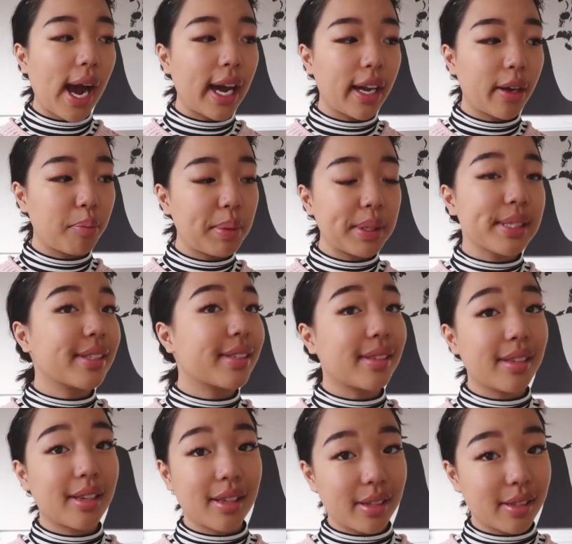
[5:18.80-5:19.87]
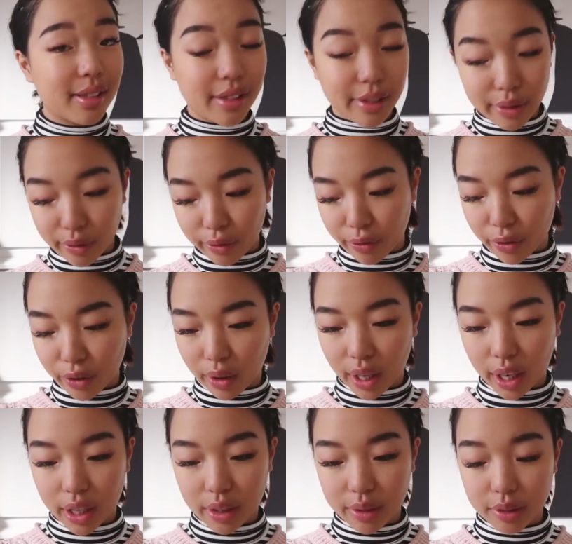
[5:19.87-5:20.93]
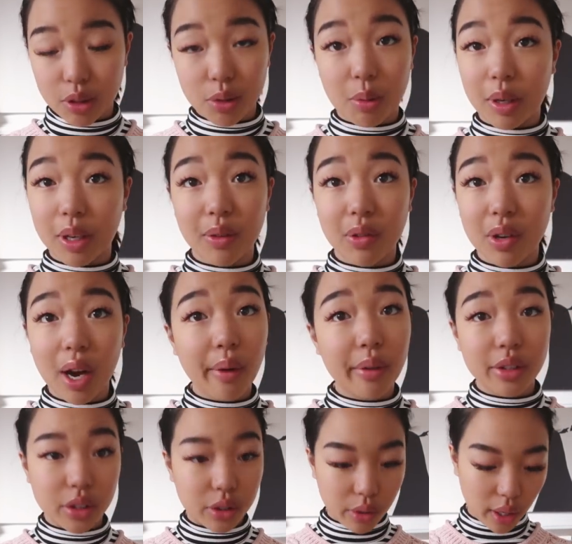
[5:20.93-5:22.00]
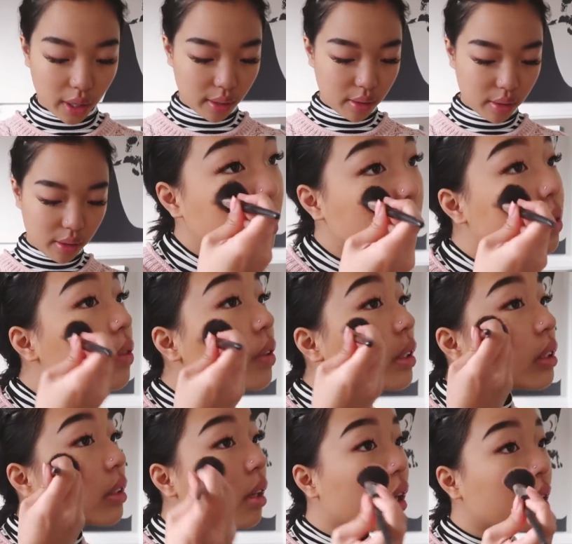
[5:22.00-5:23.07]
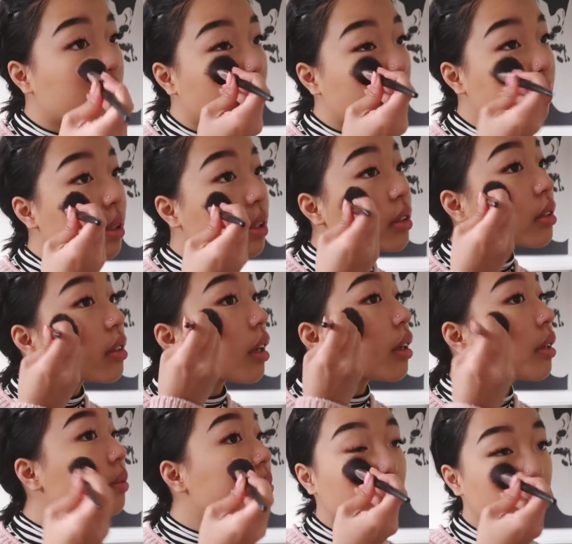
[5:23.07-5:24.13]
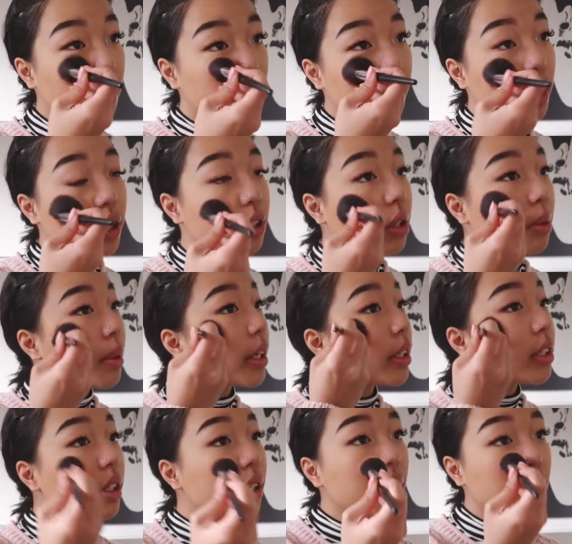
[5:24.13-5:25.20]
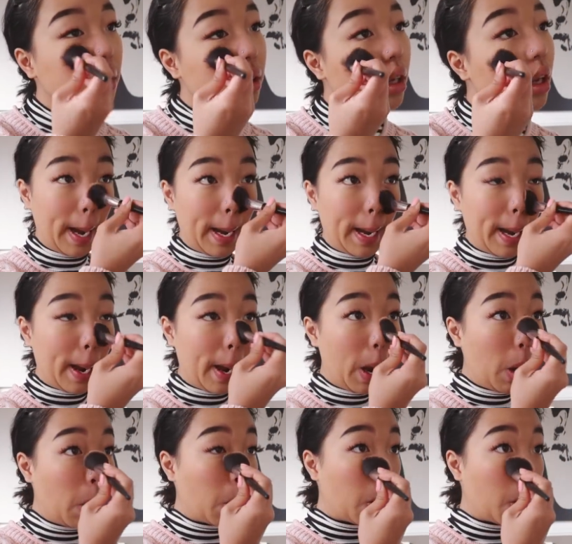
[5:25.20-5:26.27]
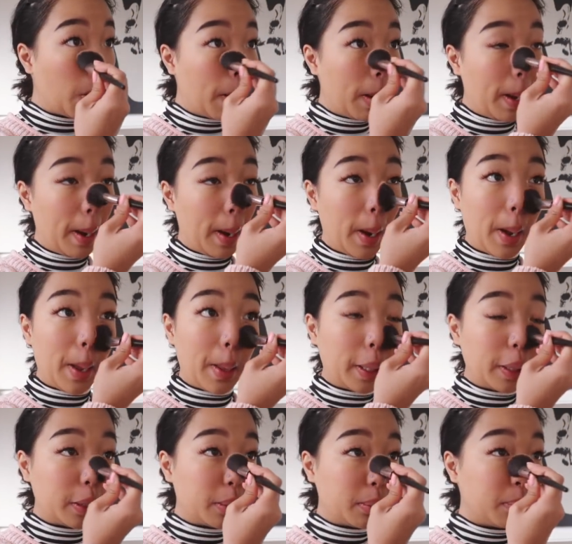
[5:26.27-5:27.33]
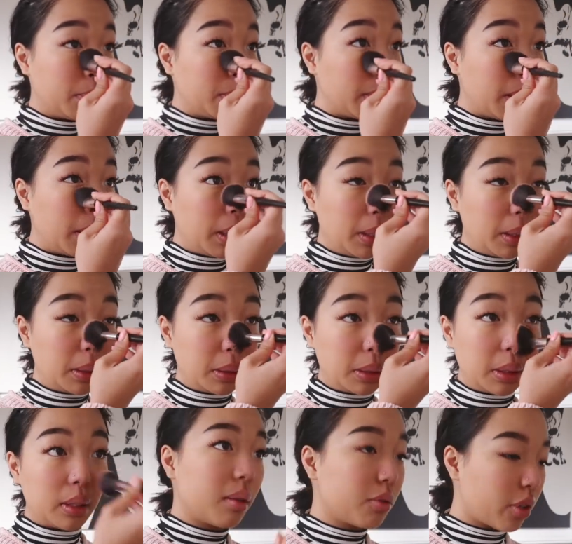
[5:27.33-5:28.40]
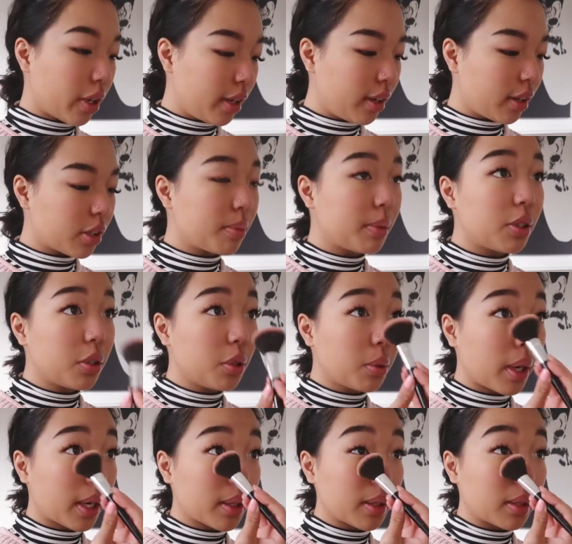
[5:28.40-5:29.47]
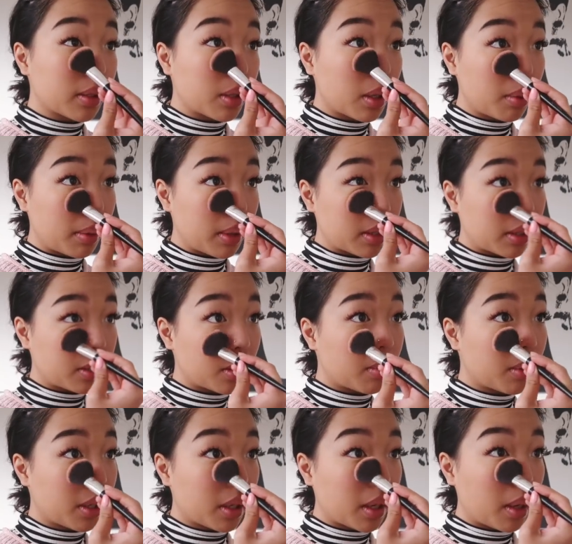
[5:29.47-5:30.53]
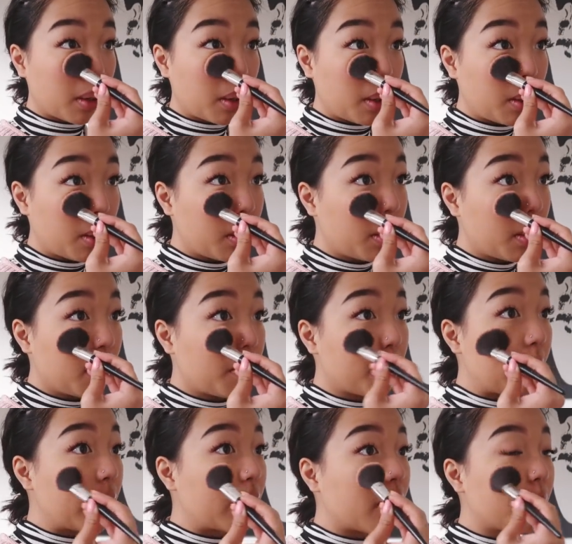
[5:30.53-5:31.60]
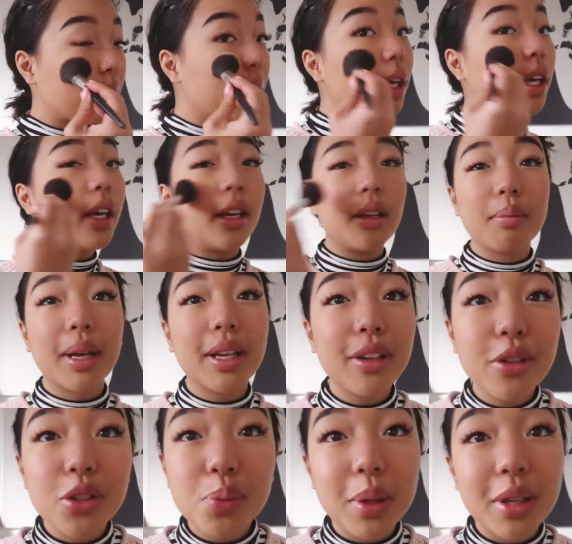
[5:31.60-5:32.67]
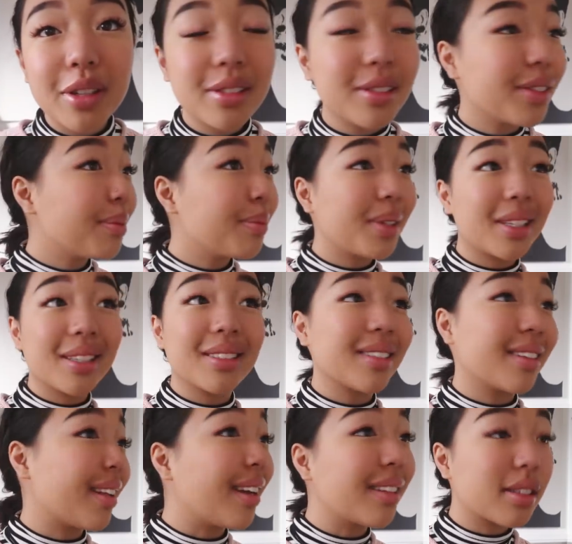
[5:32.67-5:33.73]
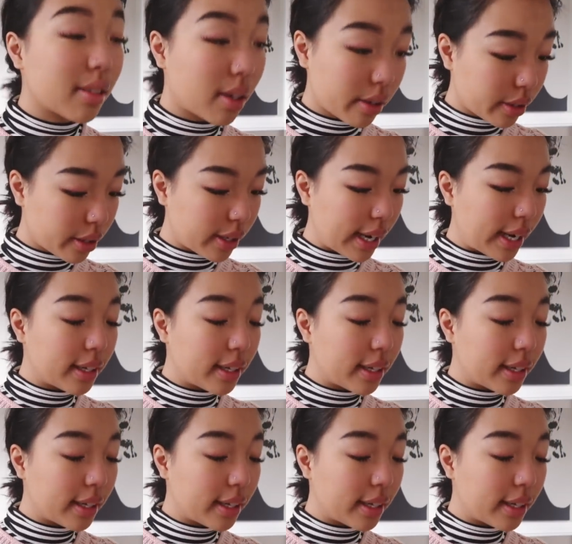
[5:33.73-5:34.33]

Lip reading: I have been sneezing for like 24 hours straight. So first off, I'm gonna start with a blush on my cheeks and now going on the bridge. I'm trying not to be too reckless though because I don't wanna get makeup in my nose piercing because that's not a good